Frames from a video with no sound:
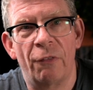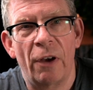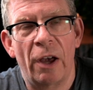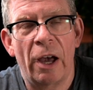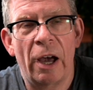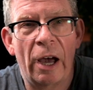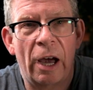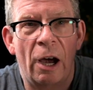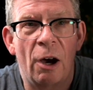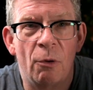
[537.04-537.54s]

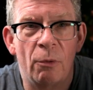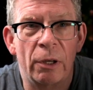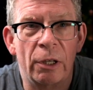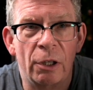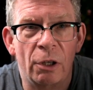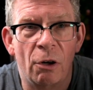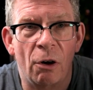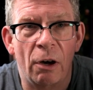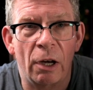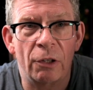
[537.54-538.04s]
how
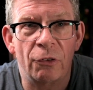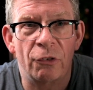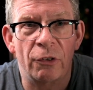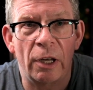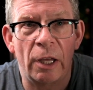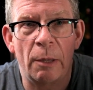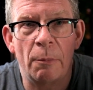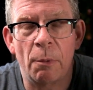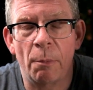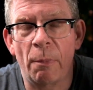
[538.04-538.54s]
in God's
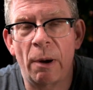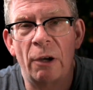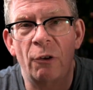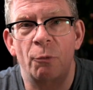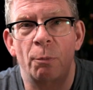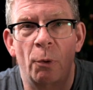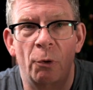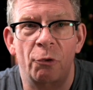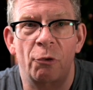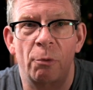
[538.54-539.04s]
name am I
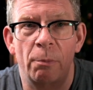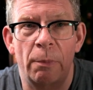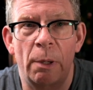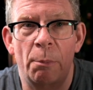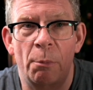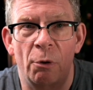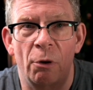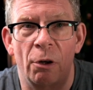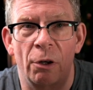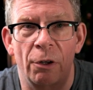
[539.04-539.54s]
supposed to
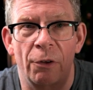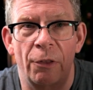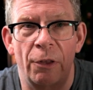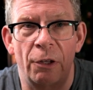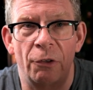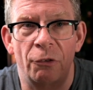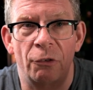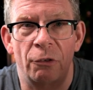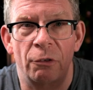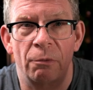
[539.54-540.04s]
remember all of
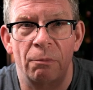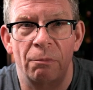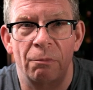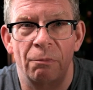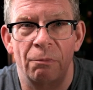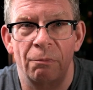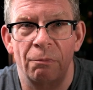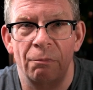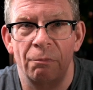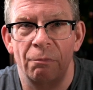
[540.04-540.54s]
this?
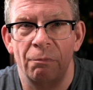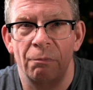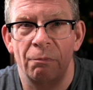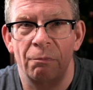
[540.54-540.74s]
Have I got a